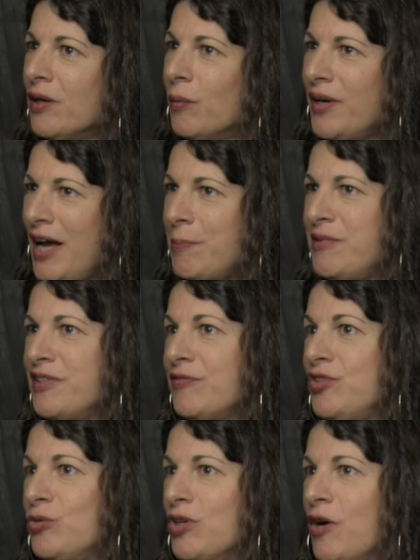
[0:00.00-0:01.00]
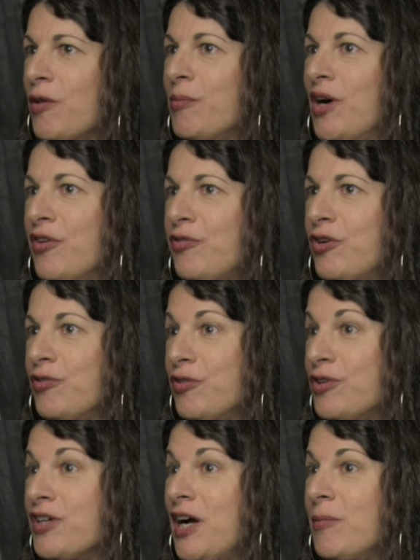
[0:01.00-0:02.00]
what happens if you call the boss 3 or
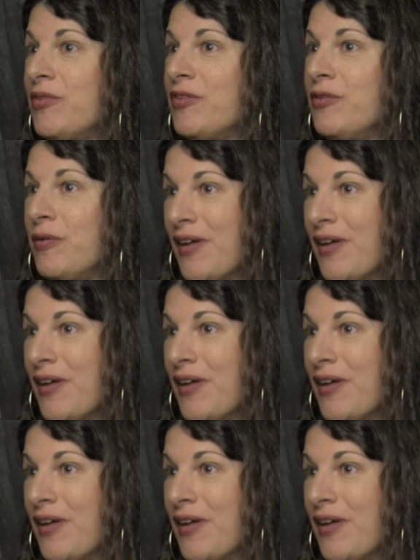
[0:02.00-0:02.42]
4 times and do